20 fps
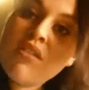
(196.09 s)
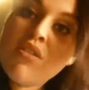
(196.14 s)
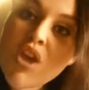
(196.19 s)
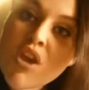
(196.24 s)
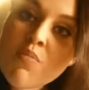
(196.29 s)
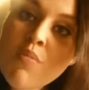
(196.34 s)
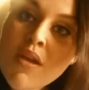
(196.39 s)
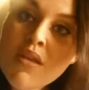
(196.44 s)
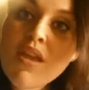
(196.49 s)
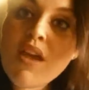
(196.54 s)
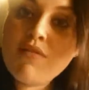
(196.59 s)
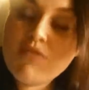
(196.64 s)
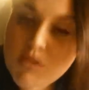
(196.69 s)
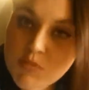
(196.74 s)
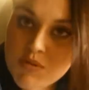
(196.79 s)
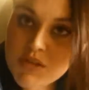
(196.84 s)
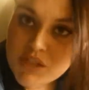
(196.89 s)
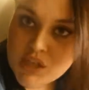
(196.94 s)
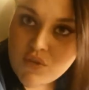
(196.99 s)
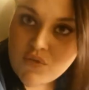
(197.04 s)
I like my
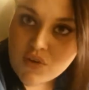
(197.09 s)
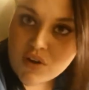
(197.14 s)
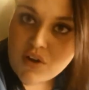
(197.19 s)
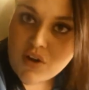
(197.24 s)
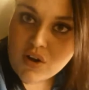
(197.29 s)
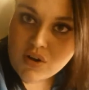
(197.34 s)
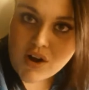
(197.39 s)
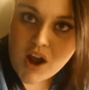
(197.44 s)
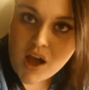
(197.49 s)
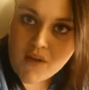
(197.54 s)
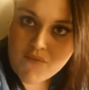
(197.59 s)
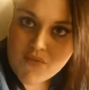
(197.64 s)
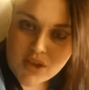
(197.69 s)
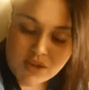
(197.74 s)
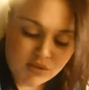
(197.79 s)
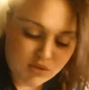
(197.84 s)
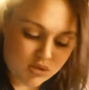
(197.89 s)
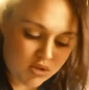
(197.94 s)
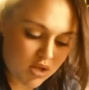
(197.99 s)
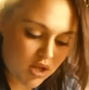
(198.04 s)
life to be difficult,
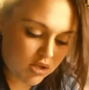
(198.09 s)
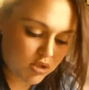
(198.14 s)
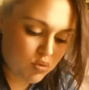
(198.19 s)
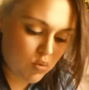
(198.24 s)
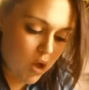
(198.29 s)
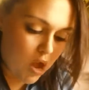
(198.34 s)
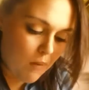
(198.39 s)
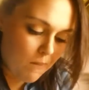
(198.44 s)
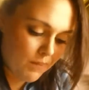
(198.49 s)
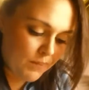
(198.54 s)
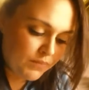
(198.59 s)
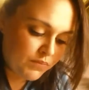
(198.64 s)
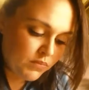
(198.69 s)
obviously, that's why.